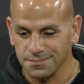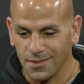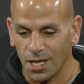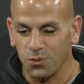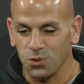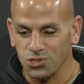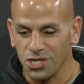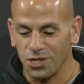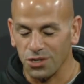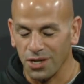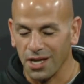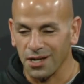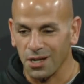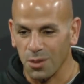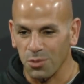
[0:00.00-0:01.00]
I wish I could have
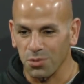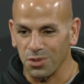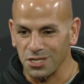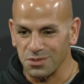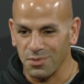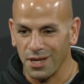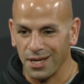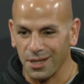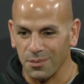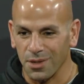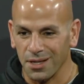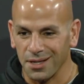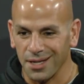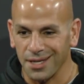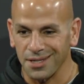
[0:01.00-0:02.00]
had a couple plays back. I'm
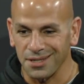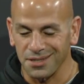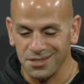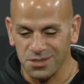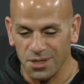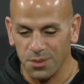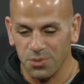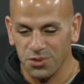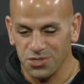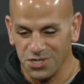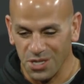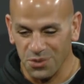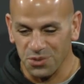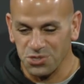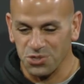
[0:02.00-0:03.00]
not gonna lie to you. So I
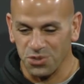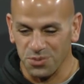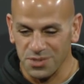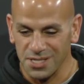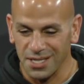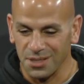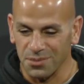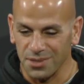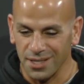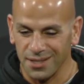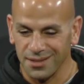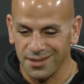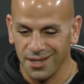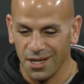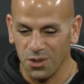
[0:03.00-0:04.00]
appreciate what Sherm said, but
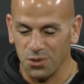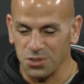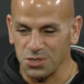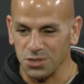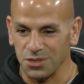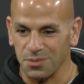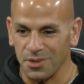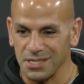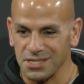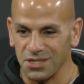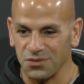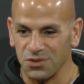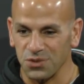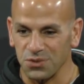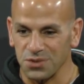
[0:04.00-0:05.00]
I always look to
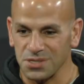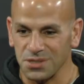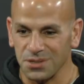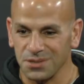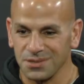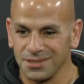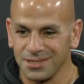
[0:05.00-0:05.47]
myself too. So.